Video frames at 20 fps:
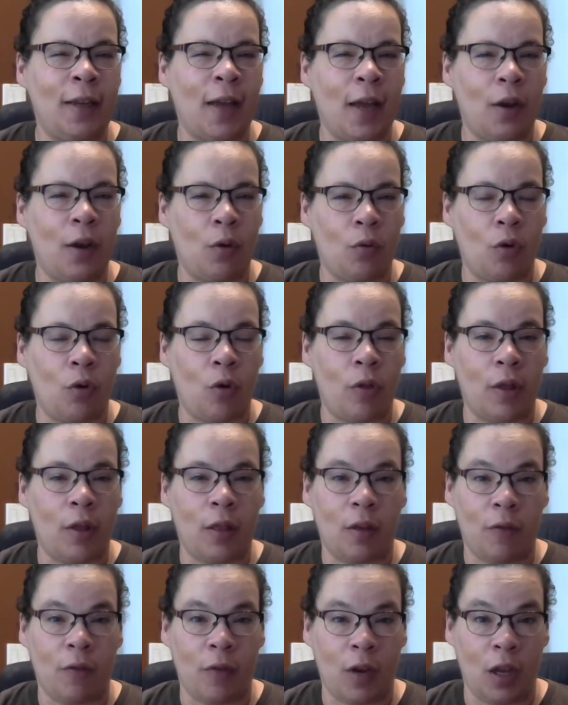I don't know that
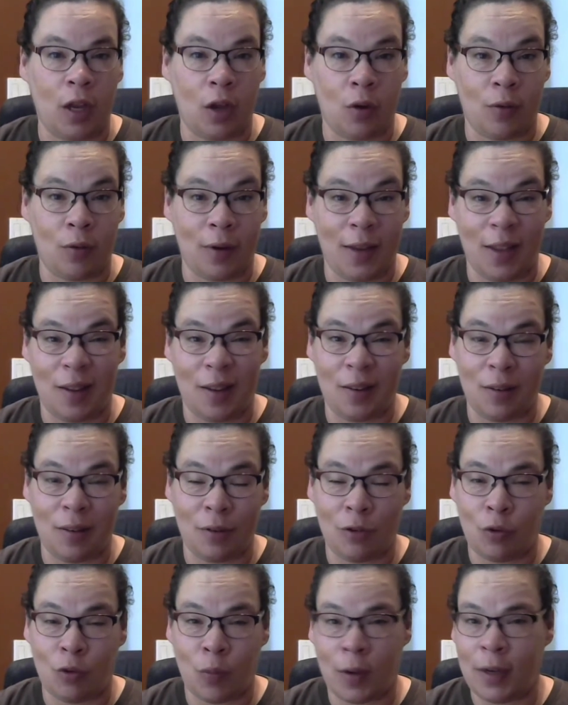the video needs
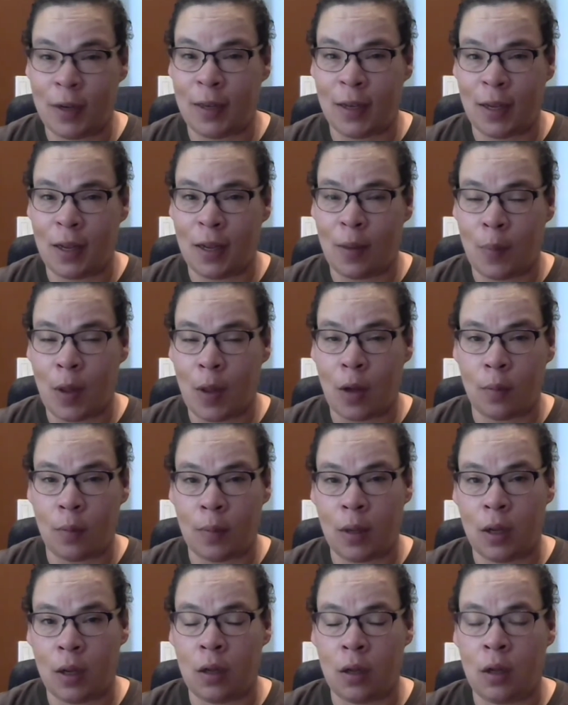20 about
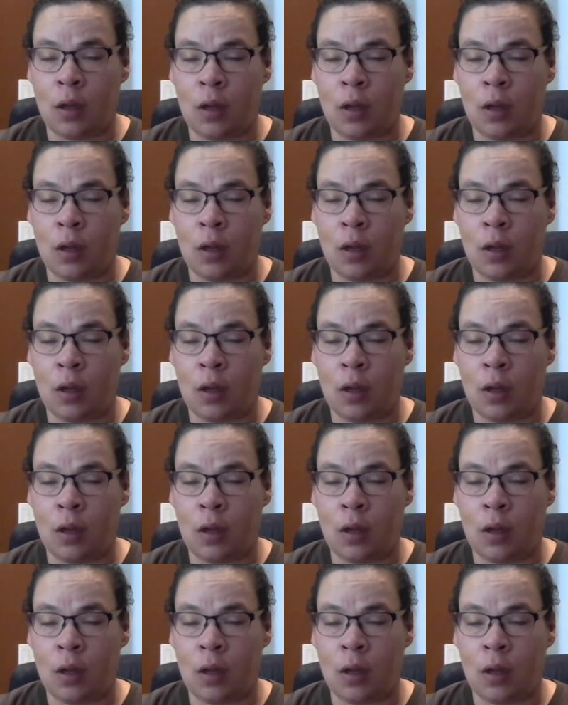me,